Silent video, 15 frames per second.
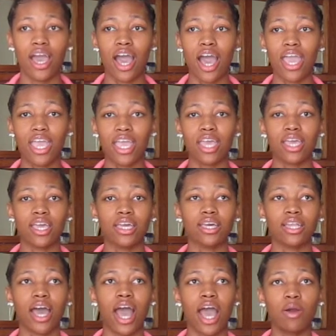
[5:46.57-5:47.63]

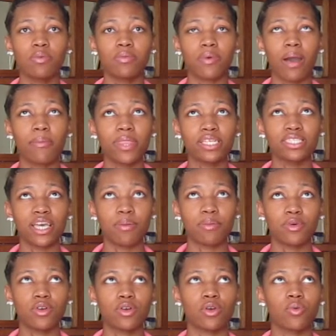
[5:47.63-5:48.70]
And I'm that type
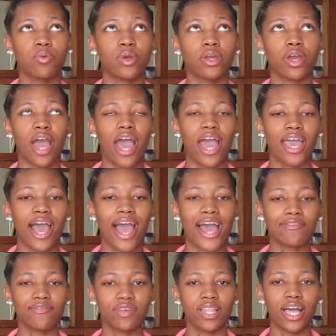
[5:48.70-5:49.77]
of girl where I
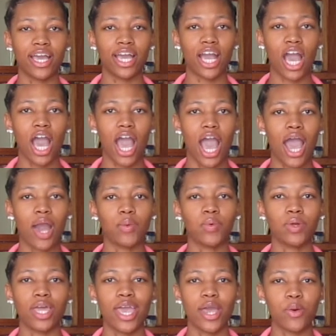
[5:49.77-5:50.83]
feel like I
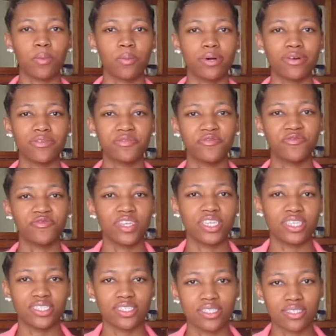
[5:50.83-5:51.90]
want to help
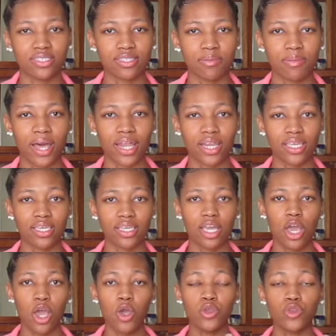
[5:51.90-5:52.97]
fix somebody.
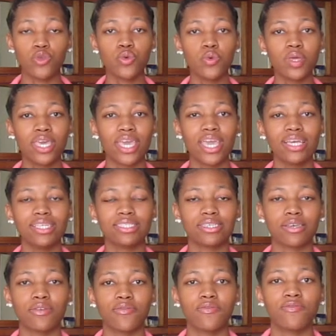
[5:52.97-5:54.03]
You can't
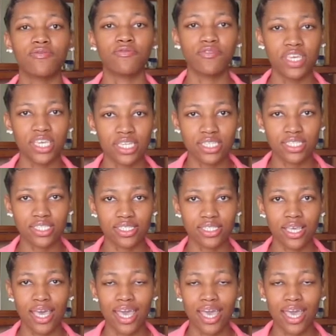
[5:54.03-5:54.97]
fix